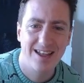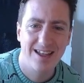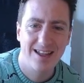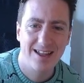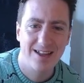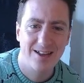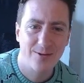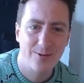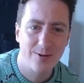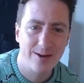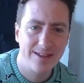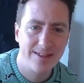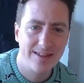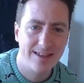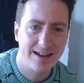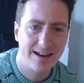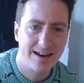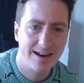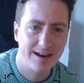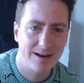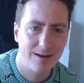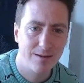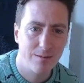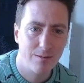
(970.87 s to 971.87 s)
Queen
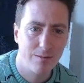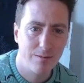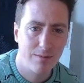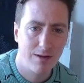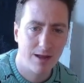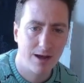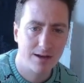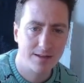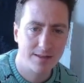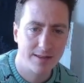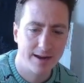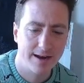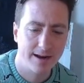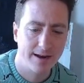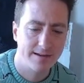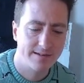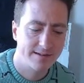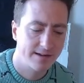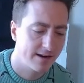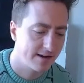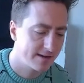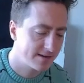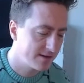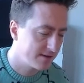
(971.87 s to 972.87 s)
there, block there.
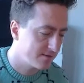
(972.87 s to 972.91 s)
Sorry, excuse